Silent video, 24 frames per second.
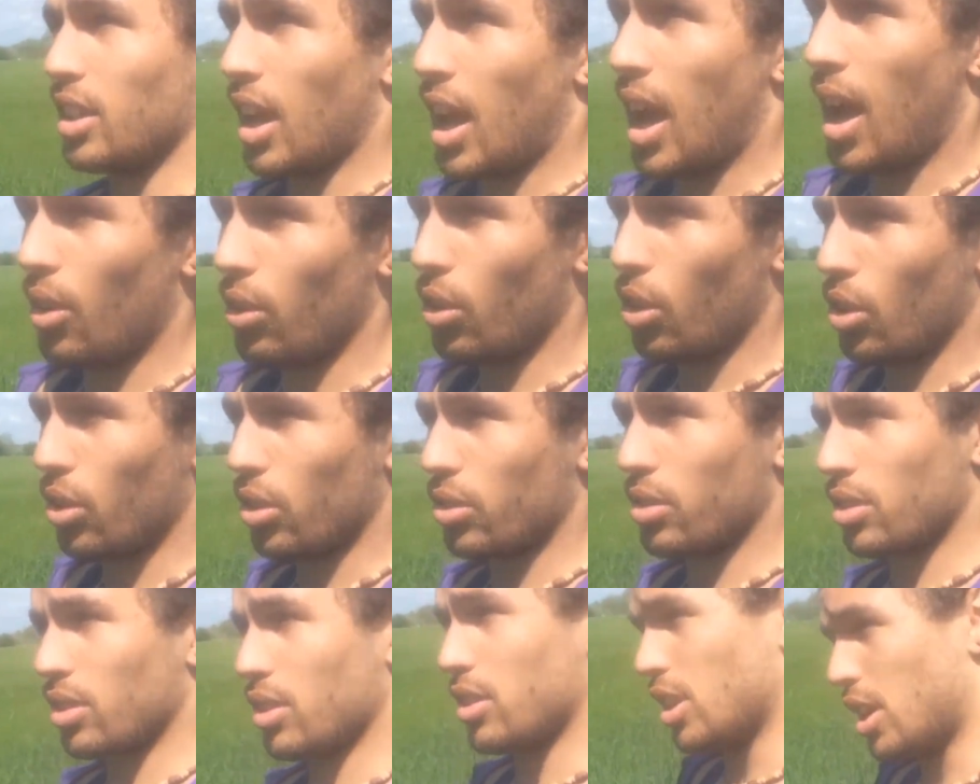how
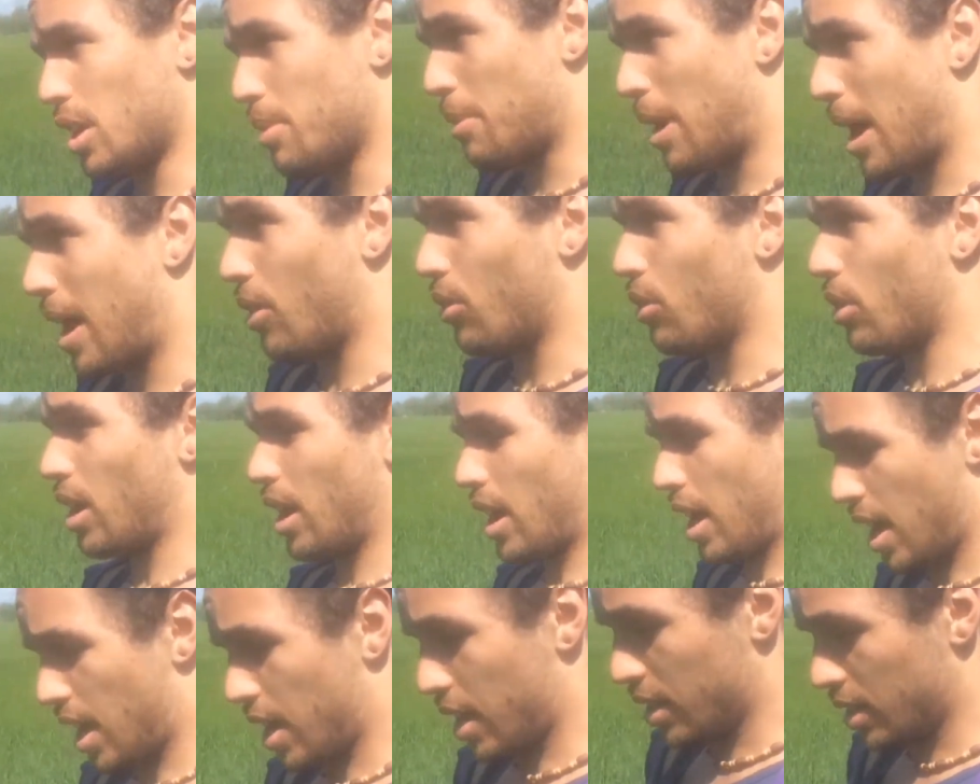long, the
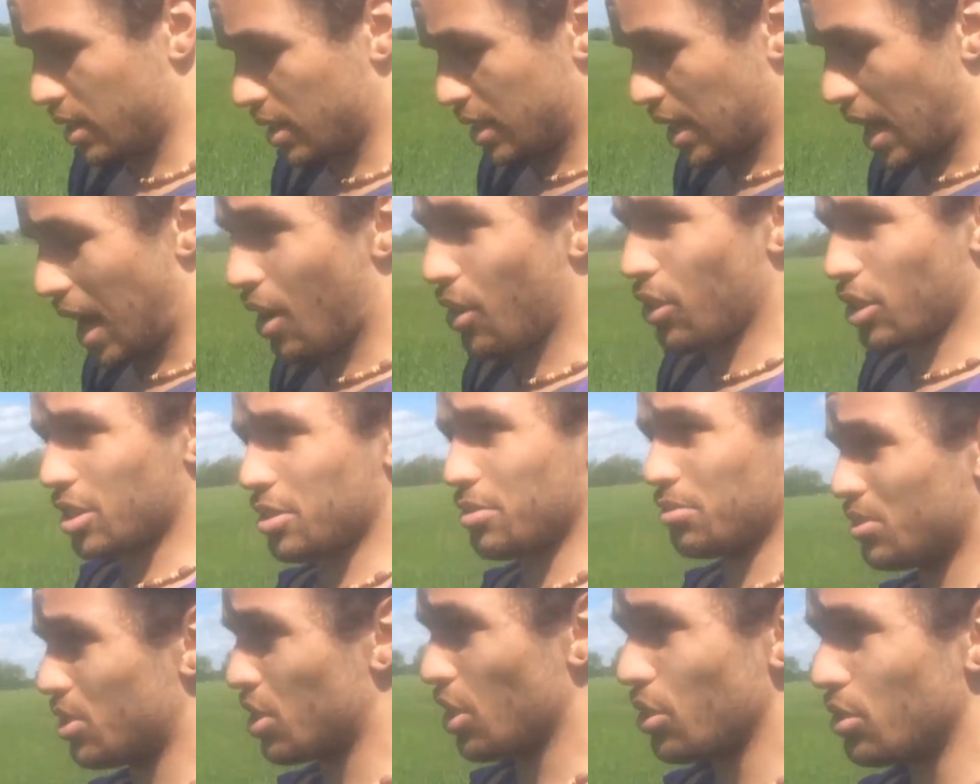amount, and how,
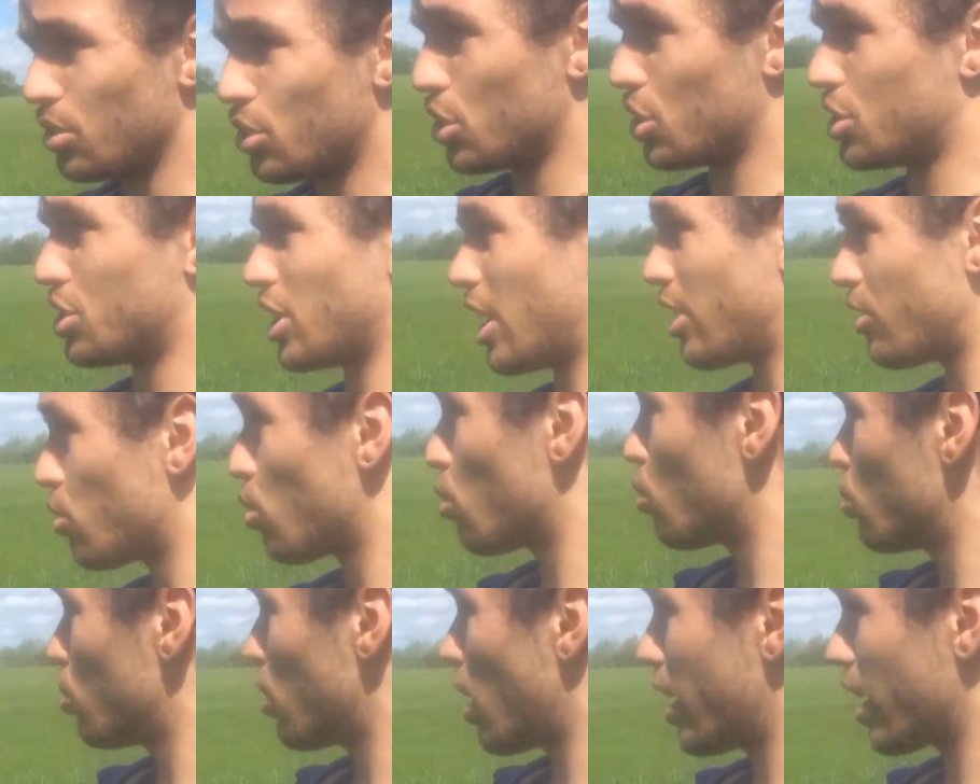so just
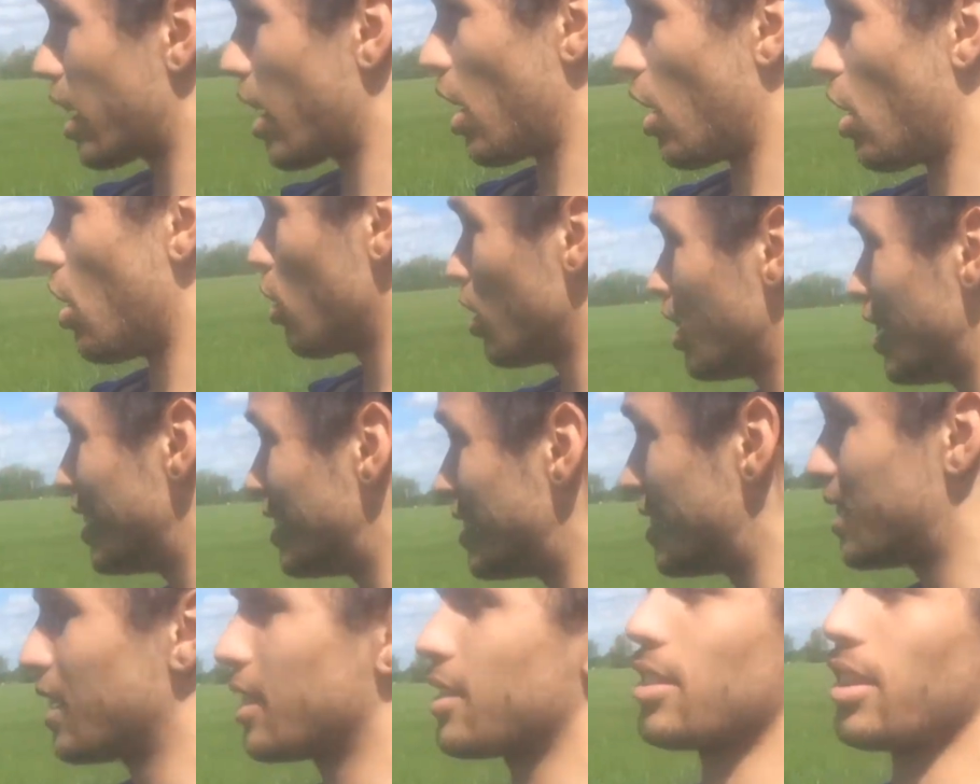general like
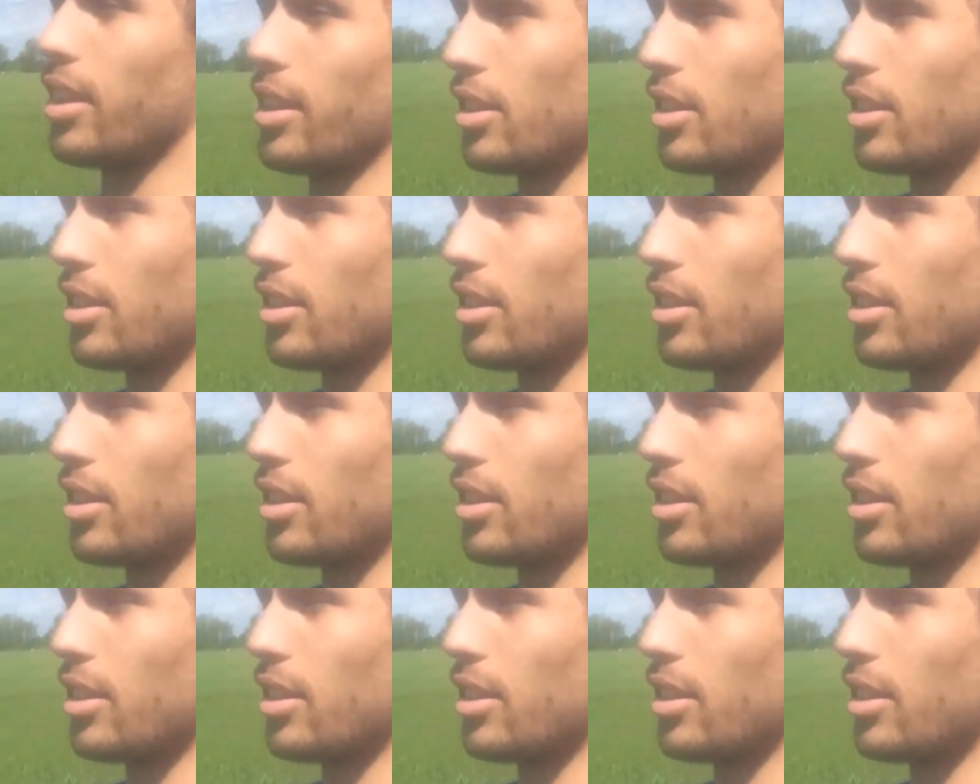holistic